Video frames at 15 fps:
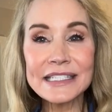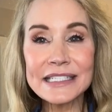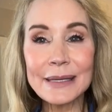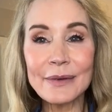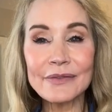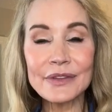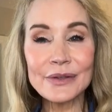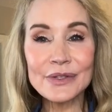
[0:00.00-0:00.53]

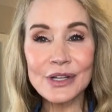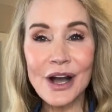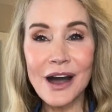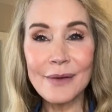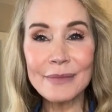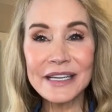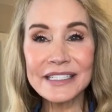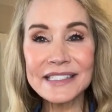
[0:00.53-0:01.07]
some of those
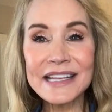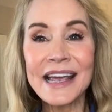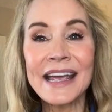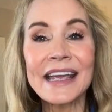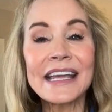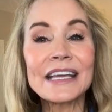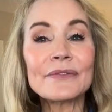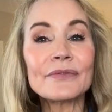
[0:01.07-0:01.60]
comments
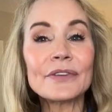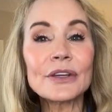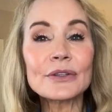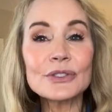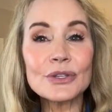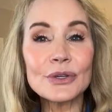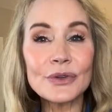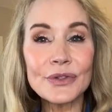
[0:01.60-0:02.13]
in
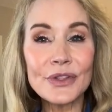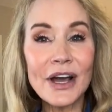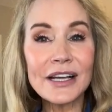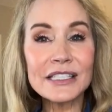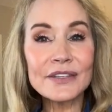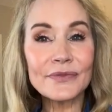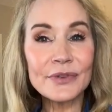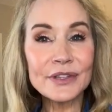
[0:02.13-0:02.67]
future
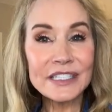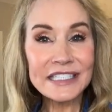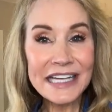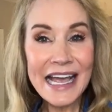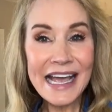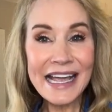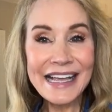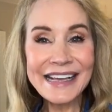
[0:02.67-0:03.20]
thoughts for the
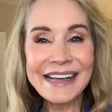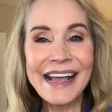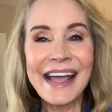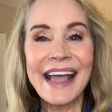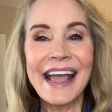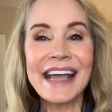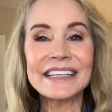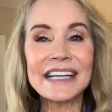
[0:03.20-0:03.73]
day,
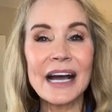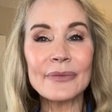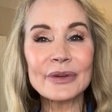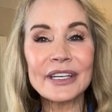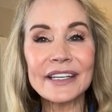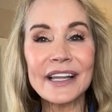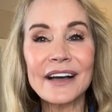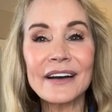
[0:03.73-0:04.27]
and I would
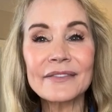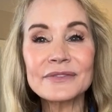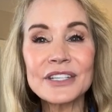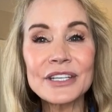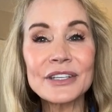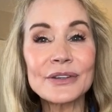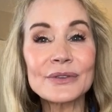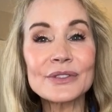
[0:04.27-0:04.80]
love to
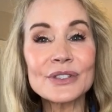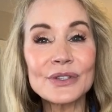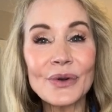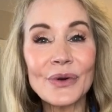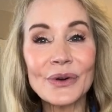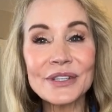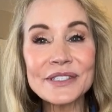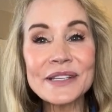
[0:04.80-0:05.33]
use
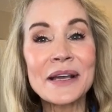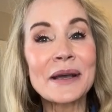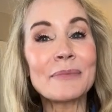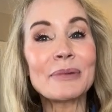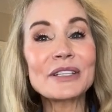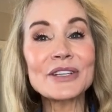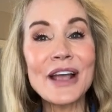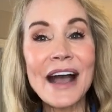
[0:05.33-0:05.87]
yours,
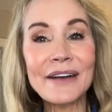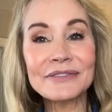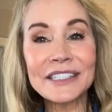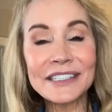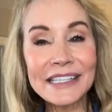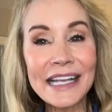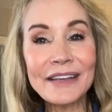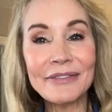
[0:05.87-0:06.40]
but you have to
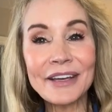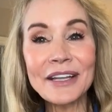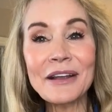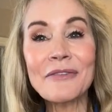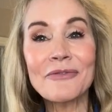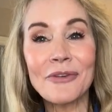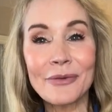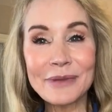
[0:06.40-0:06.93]
leave
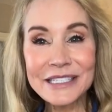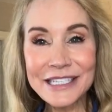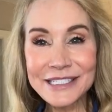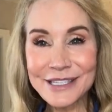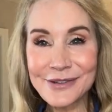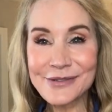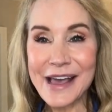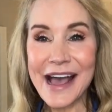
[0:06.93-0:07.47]
it for me to
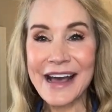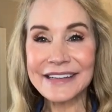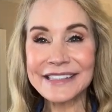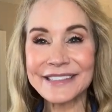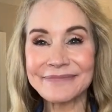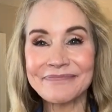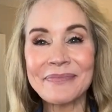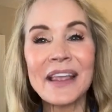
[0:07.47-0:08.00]
do that.
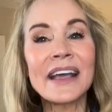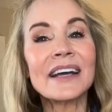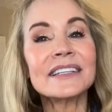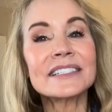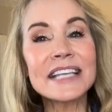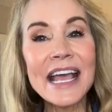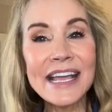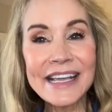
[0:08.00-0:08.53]

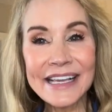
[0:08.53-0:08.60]
Take